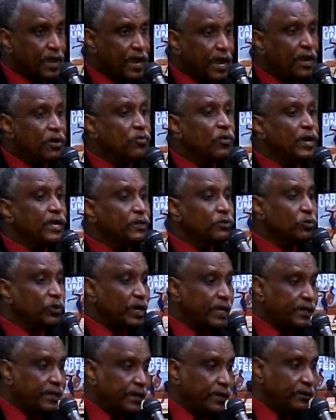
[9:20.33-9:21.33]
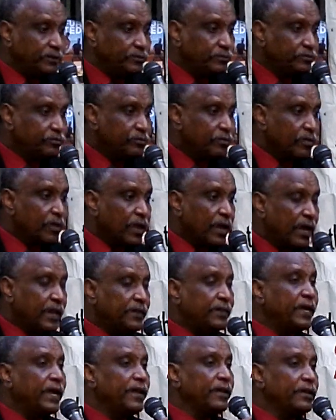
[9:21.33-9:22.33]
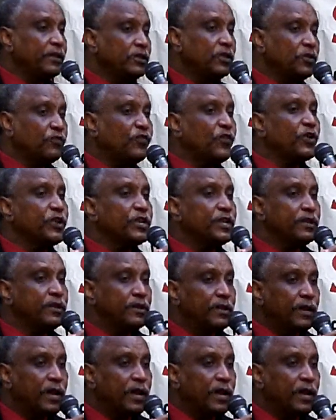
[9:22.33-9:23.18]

I went to London, and then the foreign